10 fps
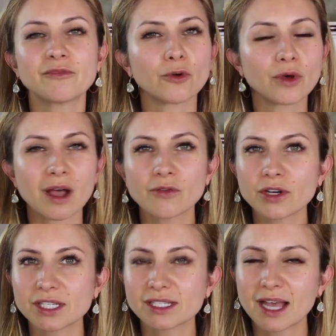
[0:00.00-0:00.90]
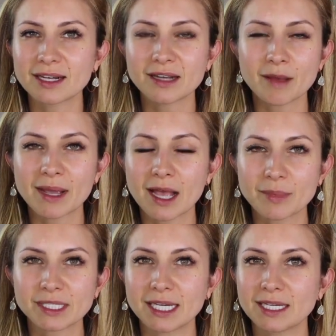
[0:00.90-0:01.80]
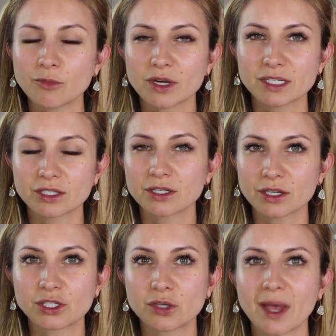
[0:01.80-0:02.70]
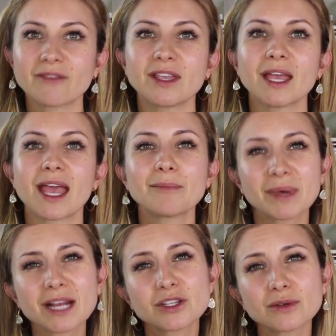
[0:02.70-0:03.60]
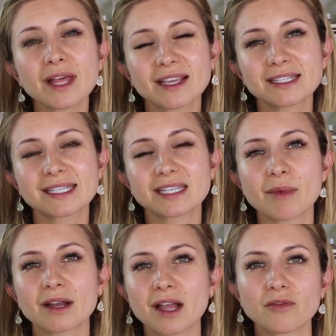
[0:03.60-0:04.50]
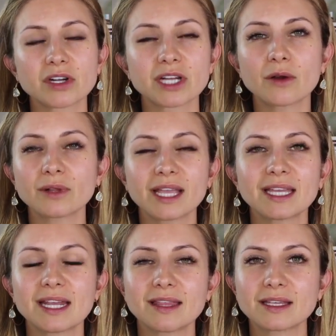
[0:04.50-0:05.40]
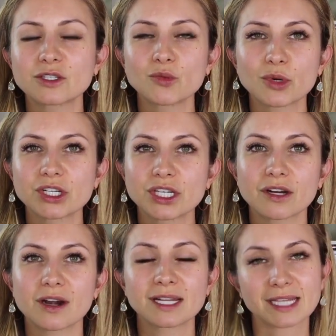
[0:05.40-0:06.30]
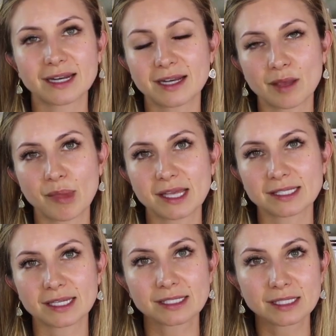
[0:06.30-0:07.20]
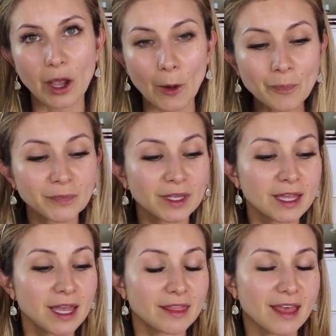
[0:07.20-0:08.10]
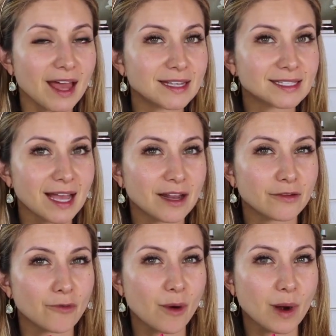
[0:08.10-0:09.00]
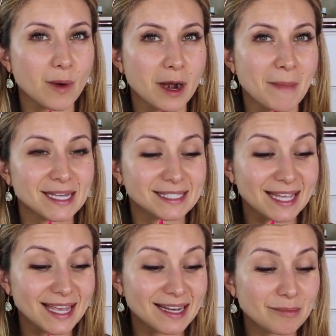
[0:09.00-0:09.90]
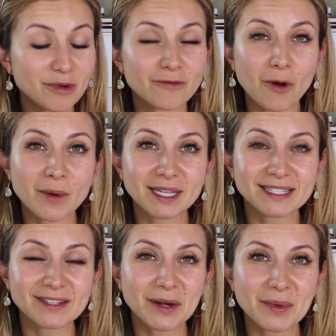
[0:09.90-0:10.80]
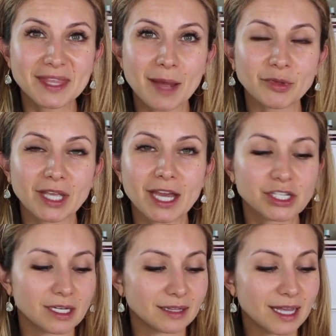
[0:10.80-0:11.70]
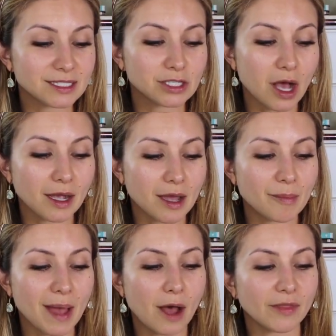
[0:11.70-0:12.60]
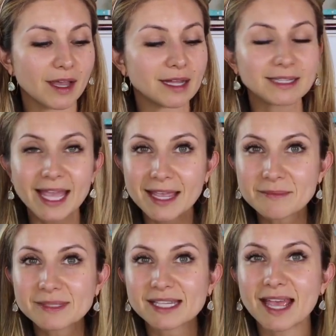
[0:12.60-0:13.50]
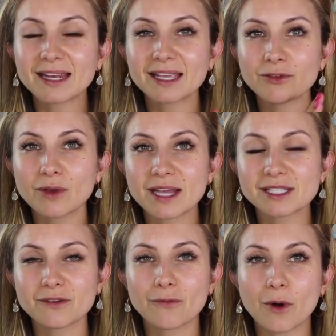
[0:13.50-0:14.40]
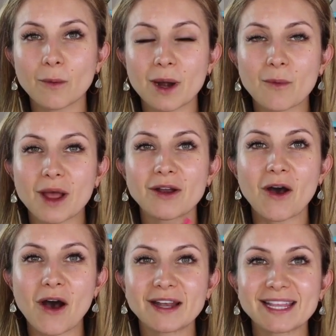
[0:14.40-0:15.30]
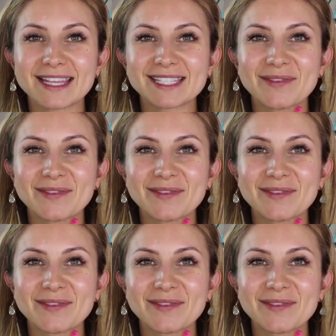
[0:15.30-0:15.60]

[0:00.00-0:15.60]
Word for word: Full coverage is kind of not my cup of tea anymore. It just looks too heavy, but I do like a decent amount of coverage. I don't like anything super sheer on a day-to-day basis. So that is kind of the 411 on my skin. Before we get started with the application, let's talk about the claims and give you guys the 411 on this